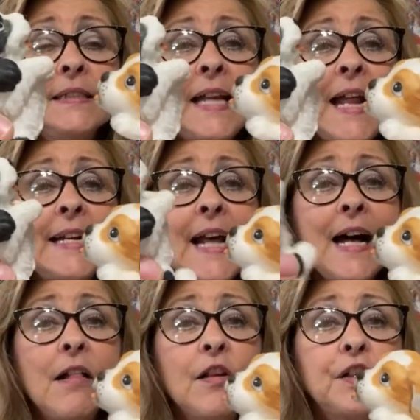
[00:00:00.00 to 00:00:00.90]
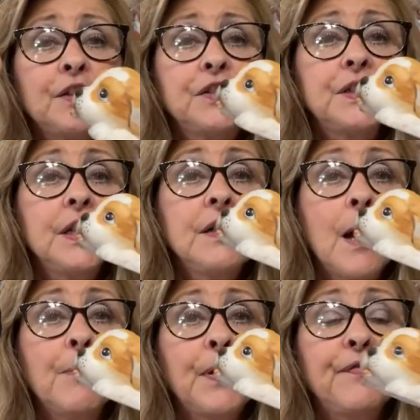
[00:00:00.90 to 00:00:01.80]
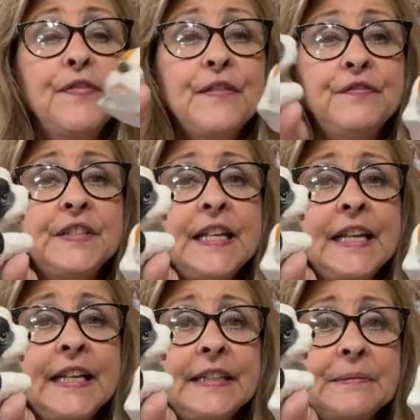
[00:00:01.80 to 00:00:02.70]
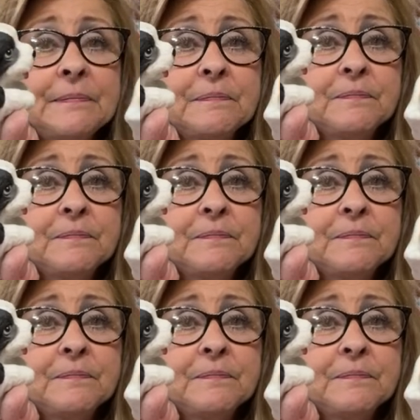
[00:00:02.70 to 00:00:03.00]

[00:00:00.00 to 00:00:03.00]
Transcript: $10, number 15